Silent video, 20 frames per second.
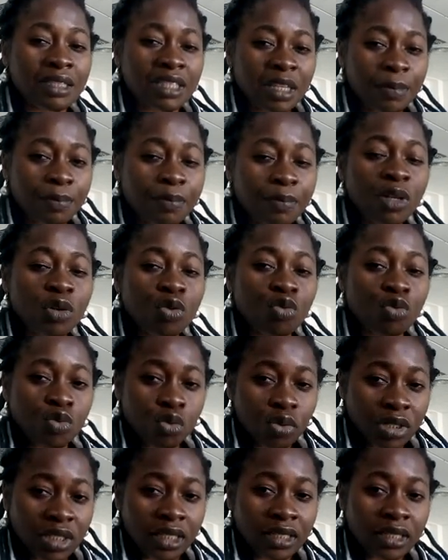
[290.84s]
deeply
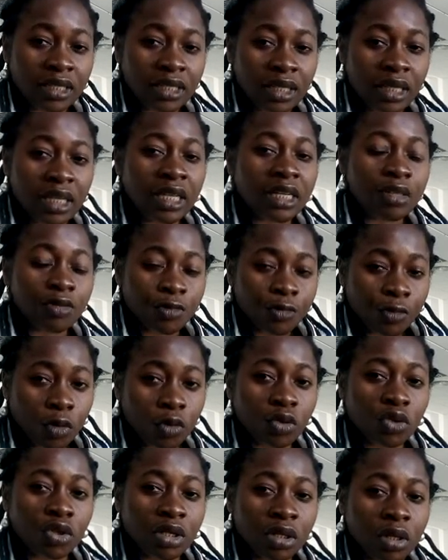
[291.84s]
rooted in the
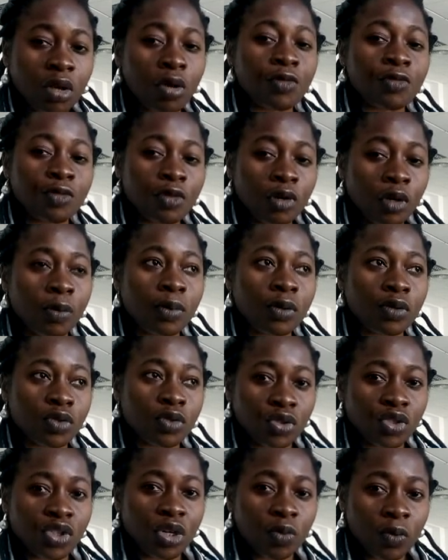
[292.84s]
functioning of global
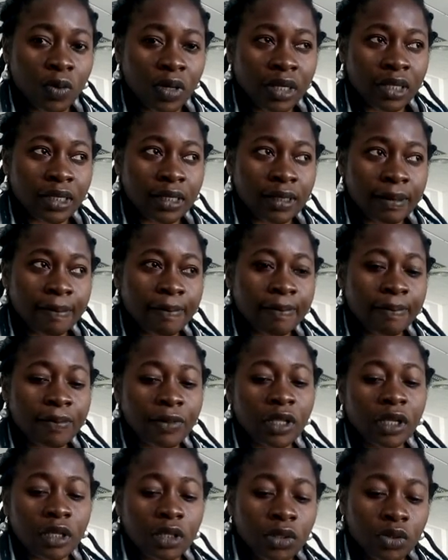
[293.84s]
social work.
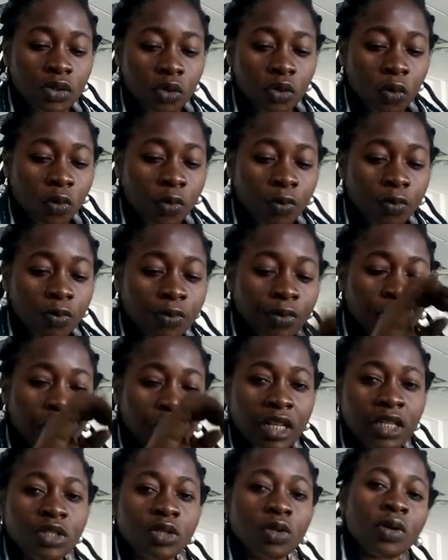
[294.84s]
So
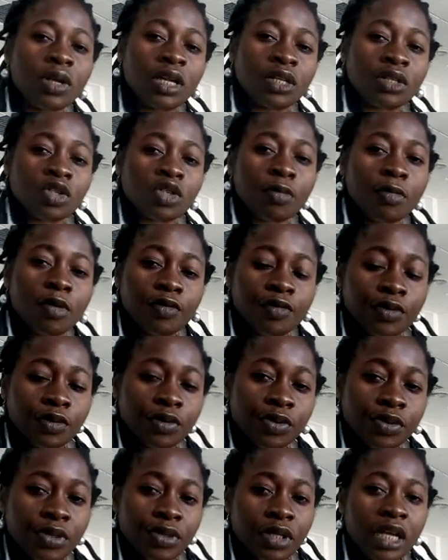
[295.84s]
let's look at some of
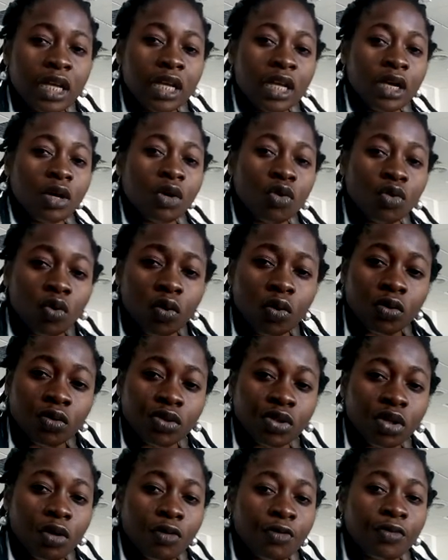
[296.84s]
those
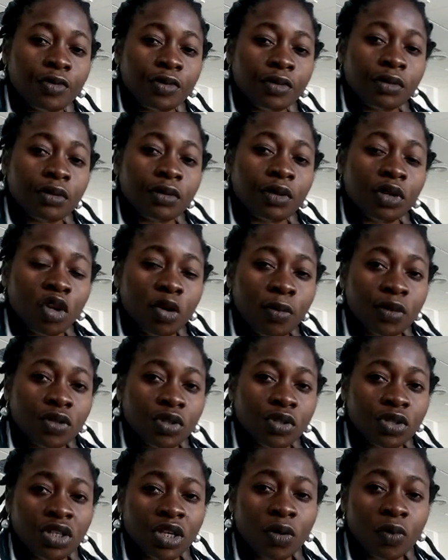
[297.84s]
roles of global
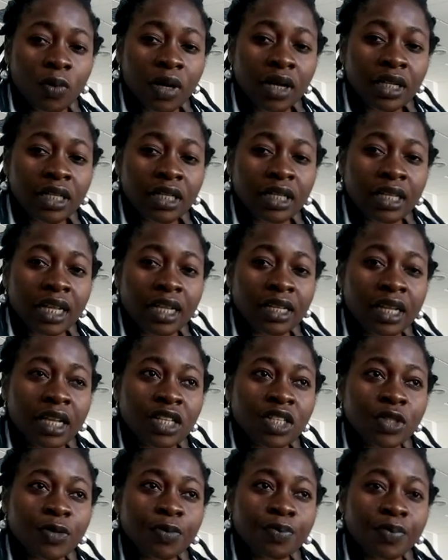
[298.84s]
social work that
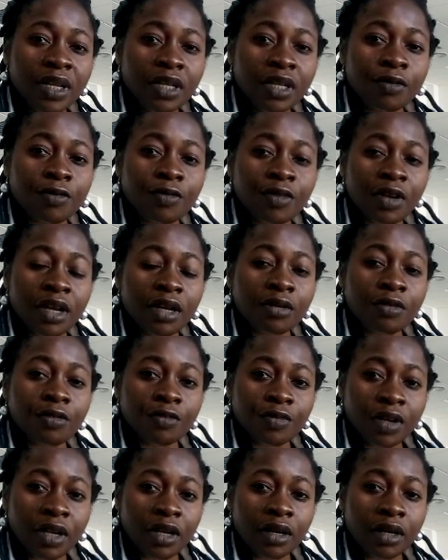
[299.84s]
has been very,
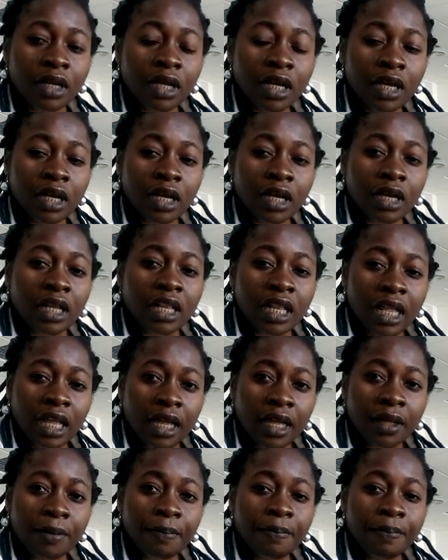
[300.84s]
very
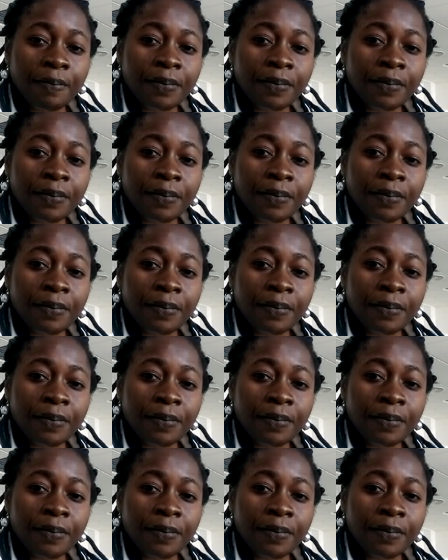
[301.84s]
clear